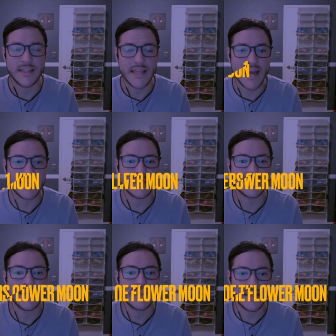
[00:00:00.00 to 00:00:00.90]
and that
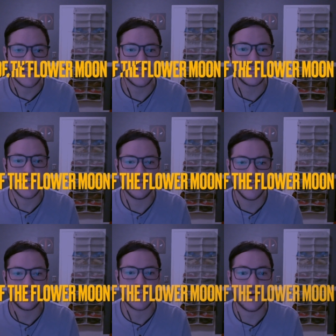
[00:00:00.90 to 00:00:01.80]
is Killers of
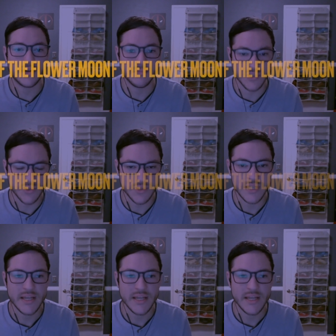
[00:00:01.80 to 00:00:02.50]
the Flower Moon.